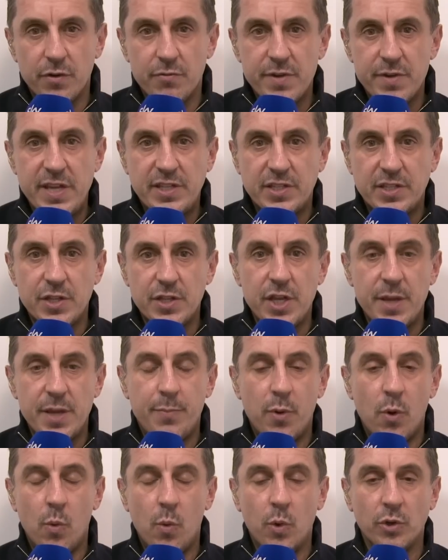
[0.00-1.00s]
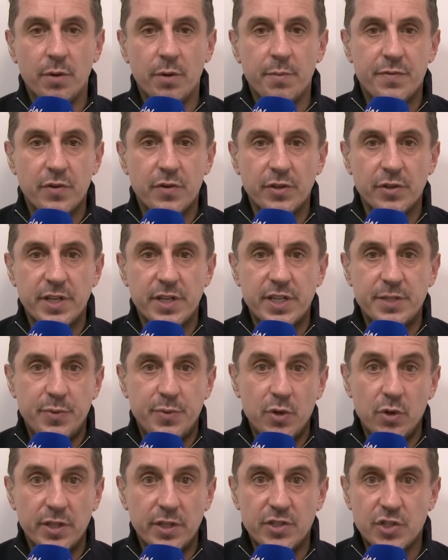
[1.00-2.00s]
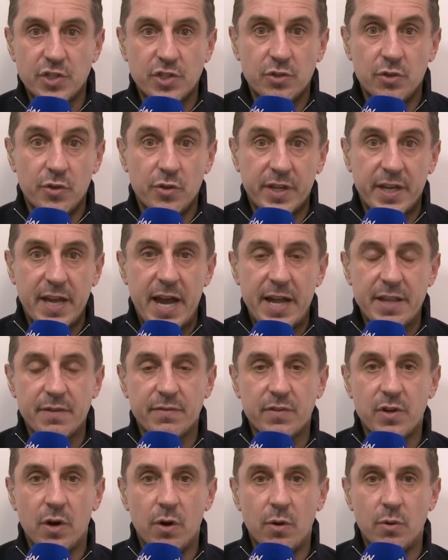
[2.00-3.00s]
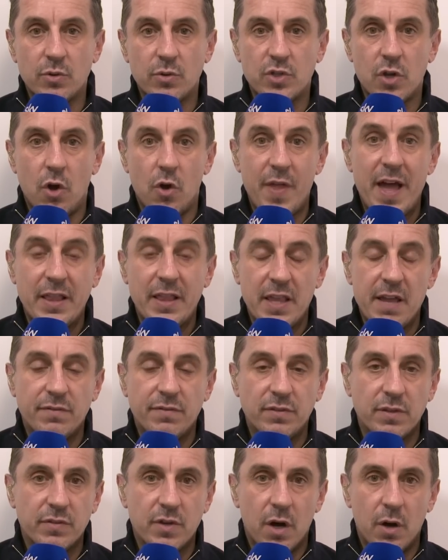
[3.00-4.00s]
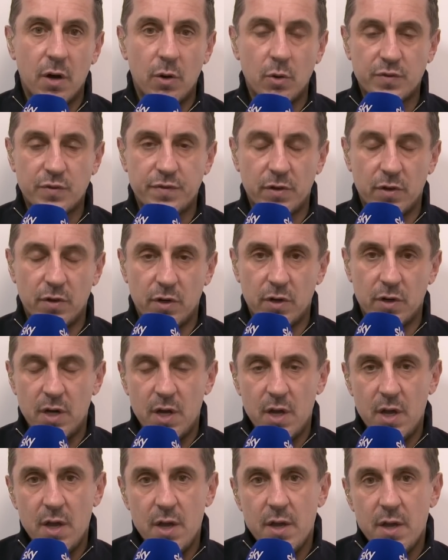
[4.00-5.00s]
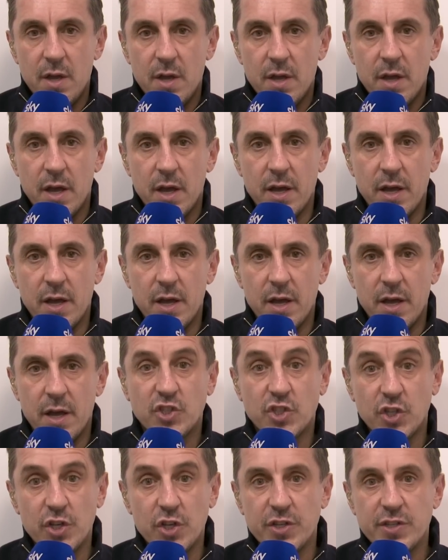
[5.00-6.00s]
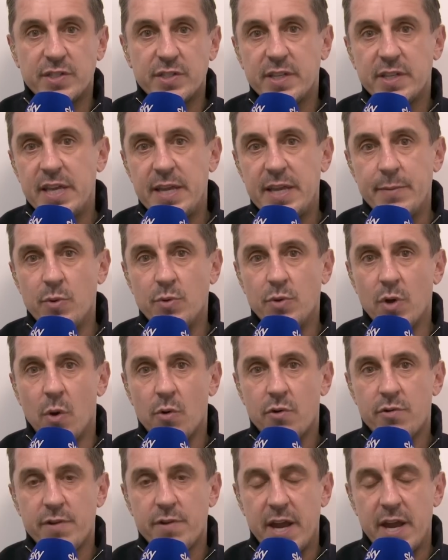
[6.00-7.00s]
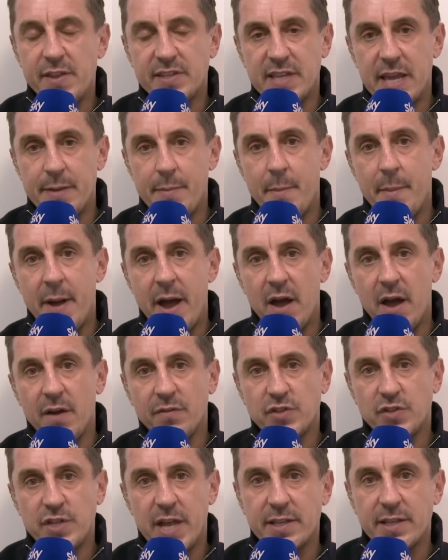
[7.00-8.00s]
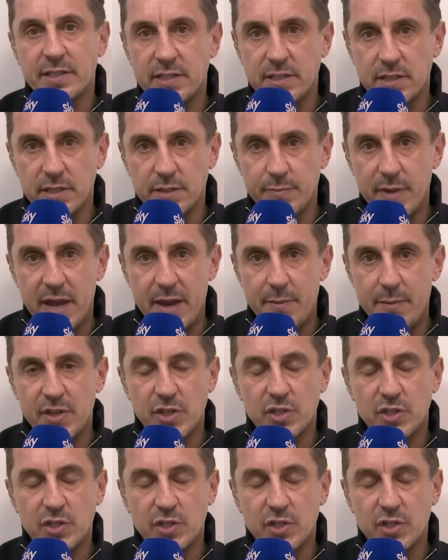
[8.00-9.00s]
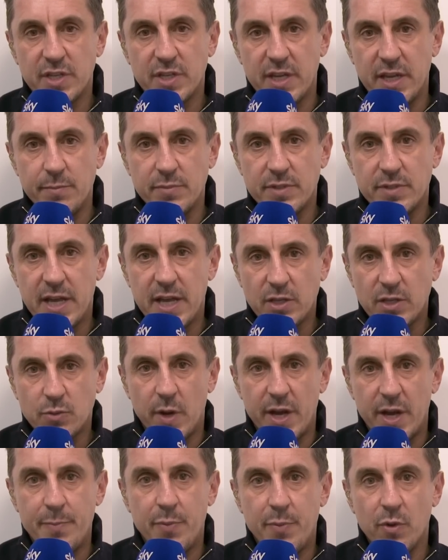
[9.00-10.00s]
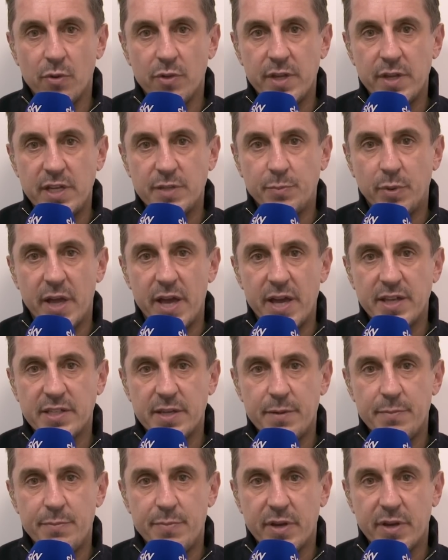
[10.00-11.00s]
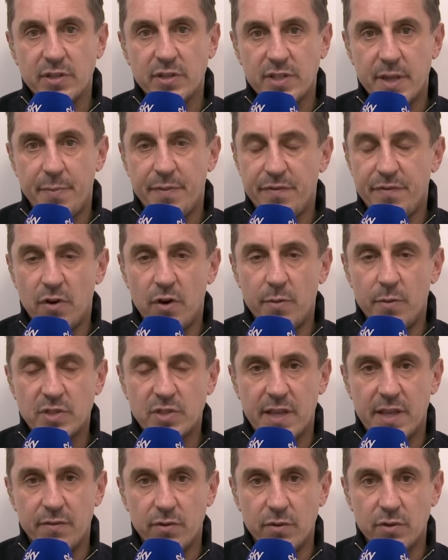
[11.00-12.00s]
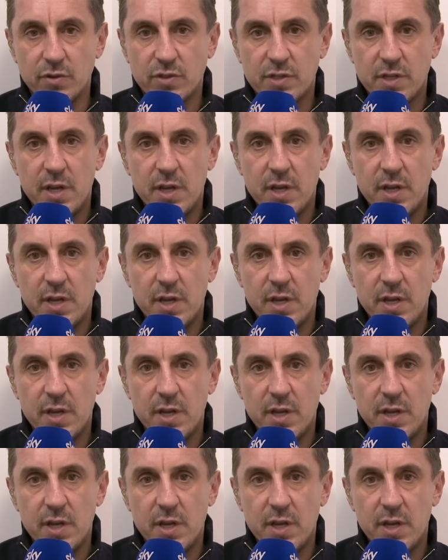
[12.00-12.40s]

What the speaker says: the reason that you put Wood up front is purely to score the kind of goals or that level of goals for a certain team who don't create the same amount of chances as maybe the top teams. That's why you put these players in, because their performance levels